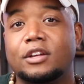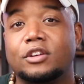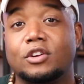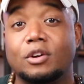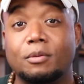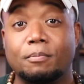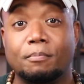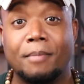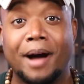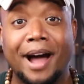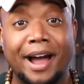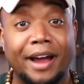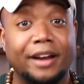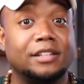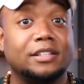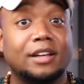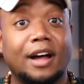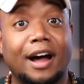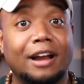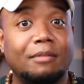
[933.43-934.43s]
your
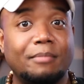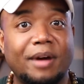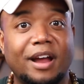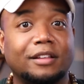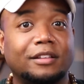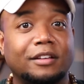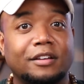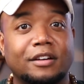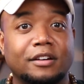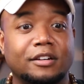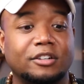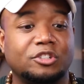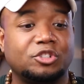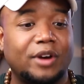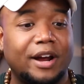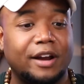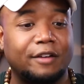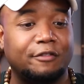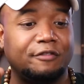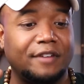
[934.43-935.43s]
mind is automatically going to
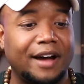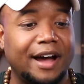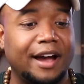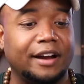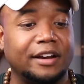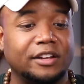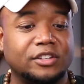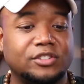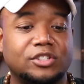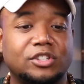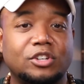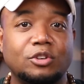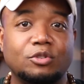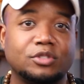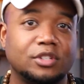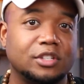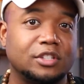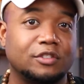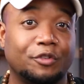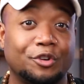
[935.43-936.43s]
try to find
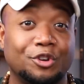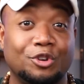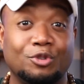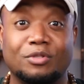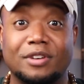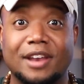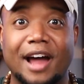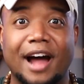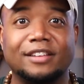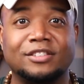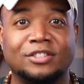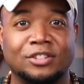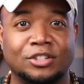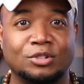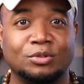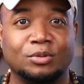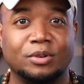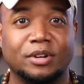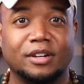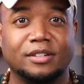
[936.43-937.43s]
excuses for you not to
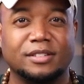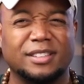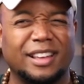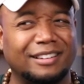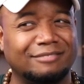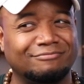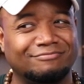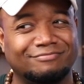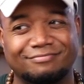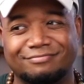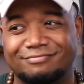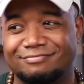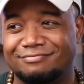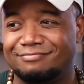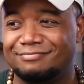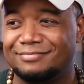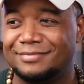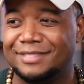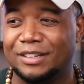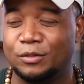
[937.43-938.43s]
do it. It's like,
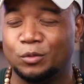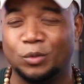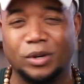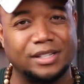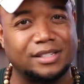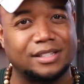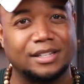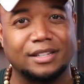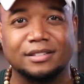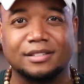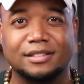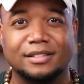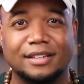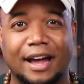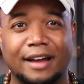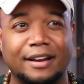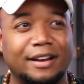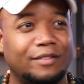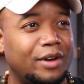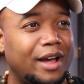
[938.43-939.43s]
what is this?
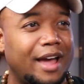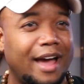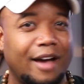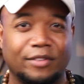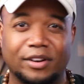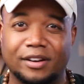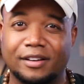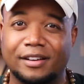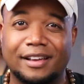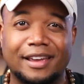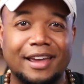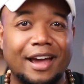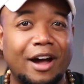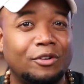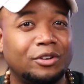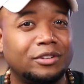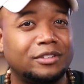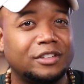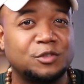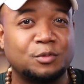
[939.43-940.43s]
I haven't
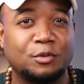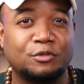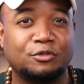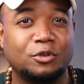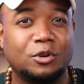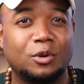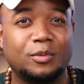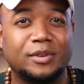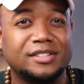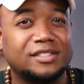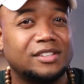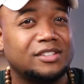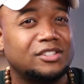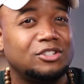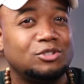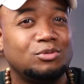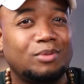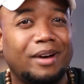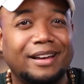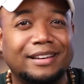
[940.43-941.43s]
encountered this before. What is this
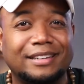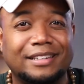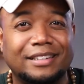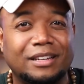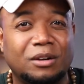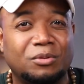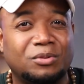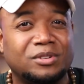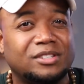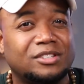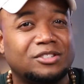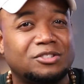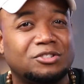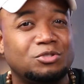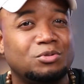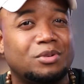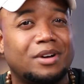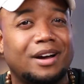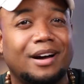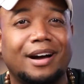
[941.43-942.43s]
new idea? What is this
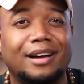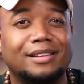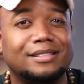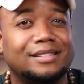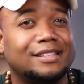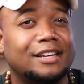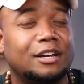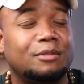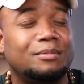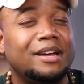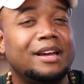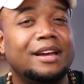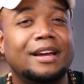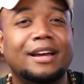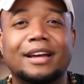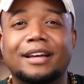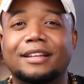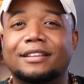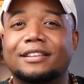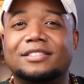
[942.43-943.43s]
new concept?
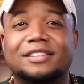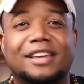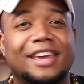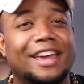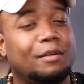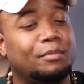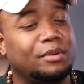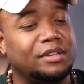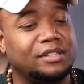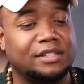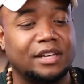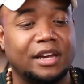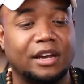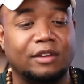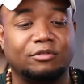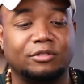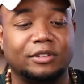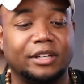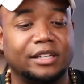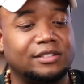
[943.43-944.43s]
This can't be
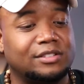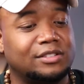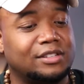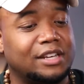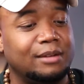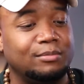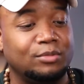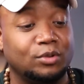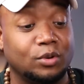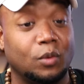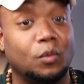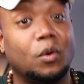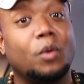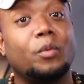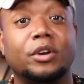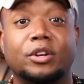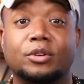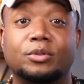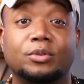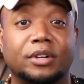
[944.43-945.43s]
safe. Let's keep doing what
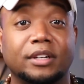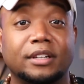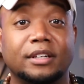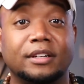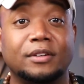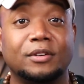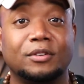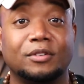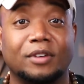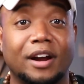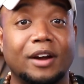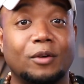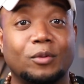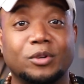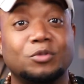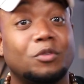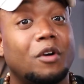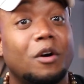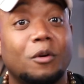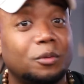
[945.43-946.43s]
we're doing, right?
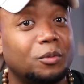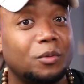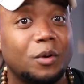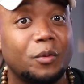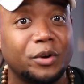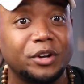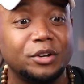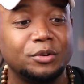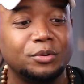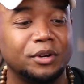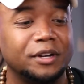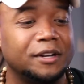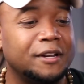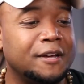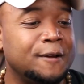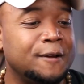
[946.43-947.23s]
What's wrong with what we're doing?